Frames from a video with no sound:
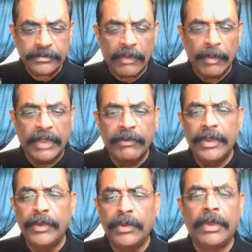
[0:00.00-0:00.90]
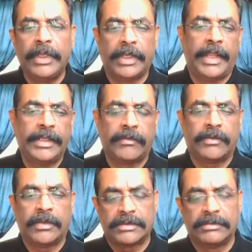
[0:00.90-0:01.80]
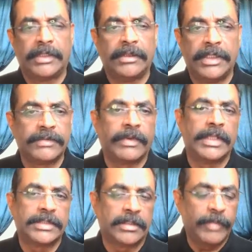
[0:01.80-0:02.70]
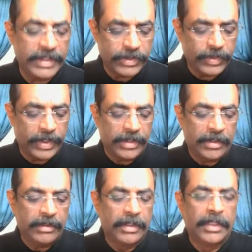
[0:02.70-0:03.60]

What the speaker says: But when you do rewrite, of course, then these files are merged together,